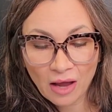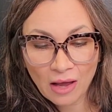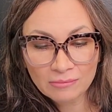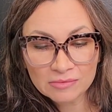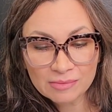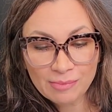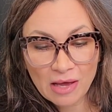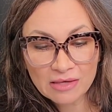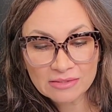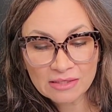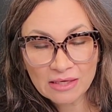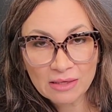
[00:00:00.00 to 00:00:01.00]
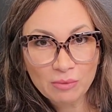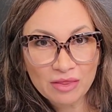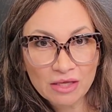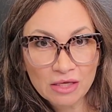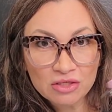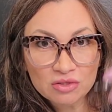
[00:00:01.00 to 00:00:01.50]
I'm depositing
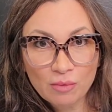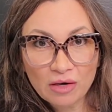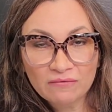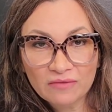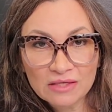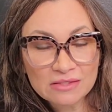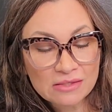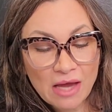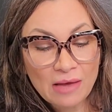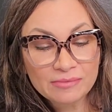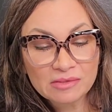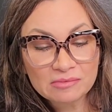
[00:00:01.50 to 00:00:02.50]
with each one of these taps,